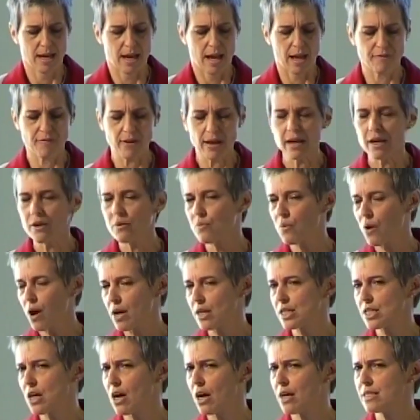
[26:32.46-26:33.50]
If I had
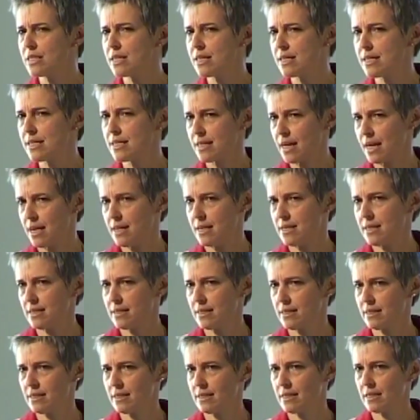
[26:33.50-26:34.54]
walked onto the site
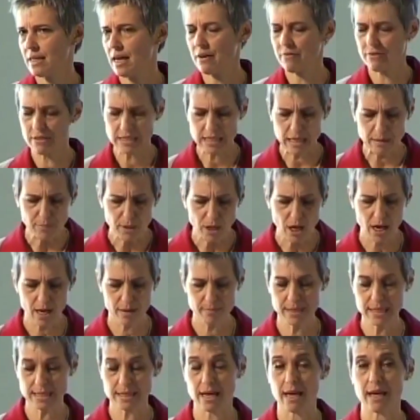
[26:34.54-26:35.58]
of a double
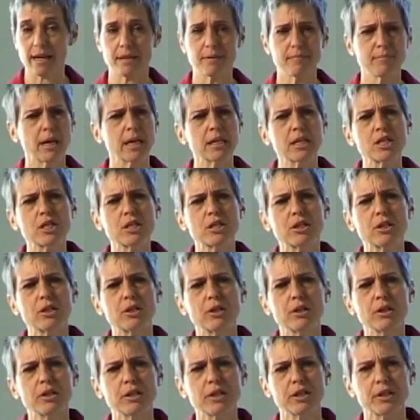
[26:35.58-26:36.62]
homicide much
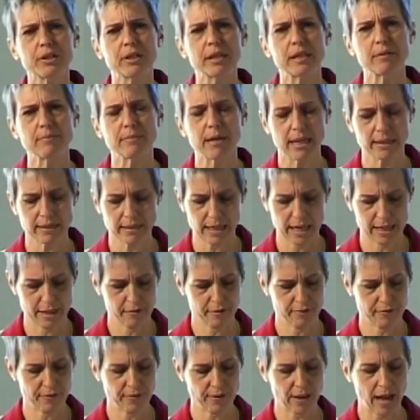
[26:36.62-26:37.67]
earlier in my
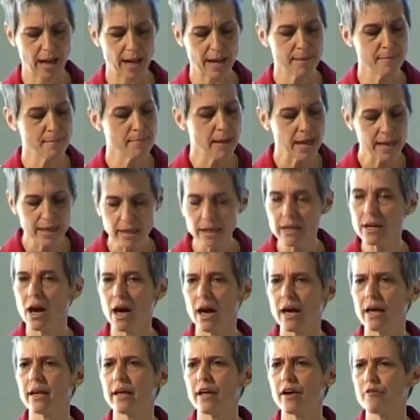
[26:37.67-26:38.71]
life, I might
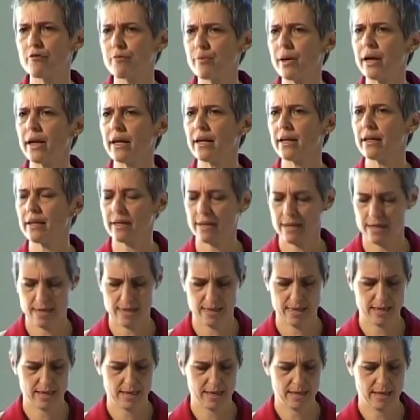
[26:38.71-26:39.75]
not have prayed.
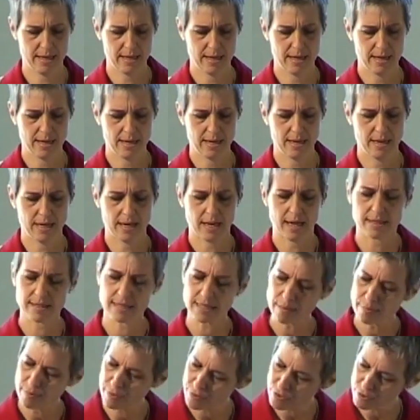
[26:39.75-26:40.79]
And
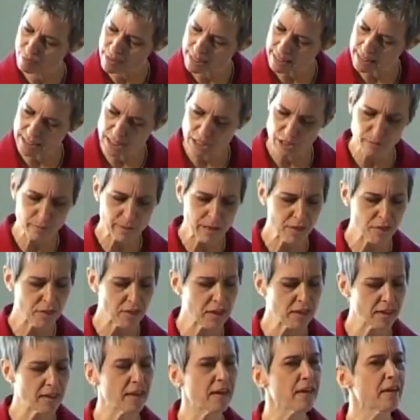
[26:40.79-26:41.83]
some of you may still be
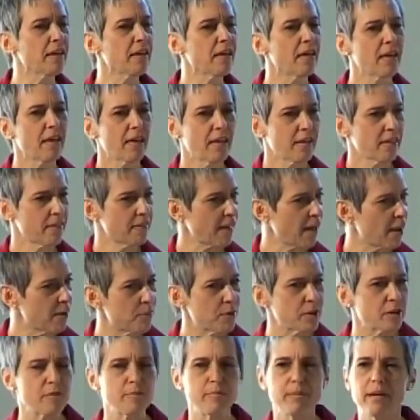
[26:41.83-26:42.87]
thinking that
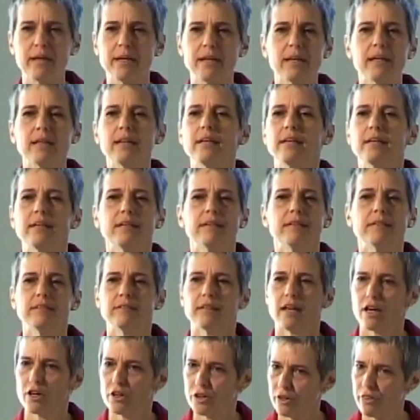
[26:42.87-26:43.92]
would have been
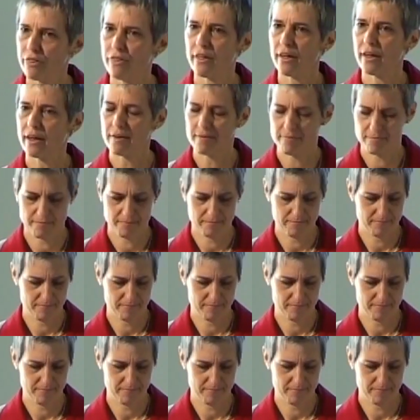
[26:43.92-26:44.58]
a good thing.